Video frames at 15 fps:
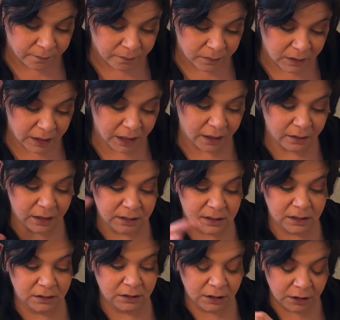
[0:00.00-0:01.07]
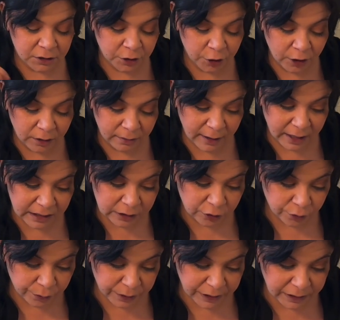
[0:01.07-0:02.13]
That seduction, that
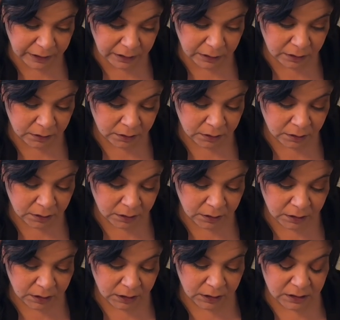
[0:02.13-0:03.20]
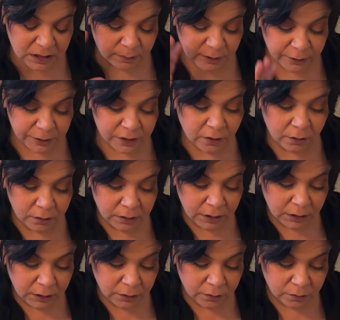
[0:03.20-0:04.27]
greed. And Spirit's
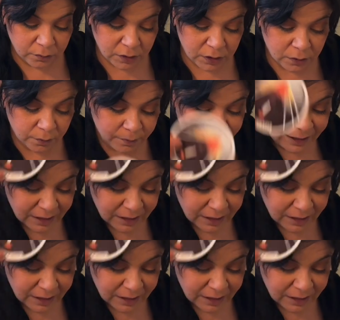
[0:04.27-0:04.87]
calling you to be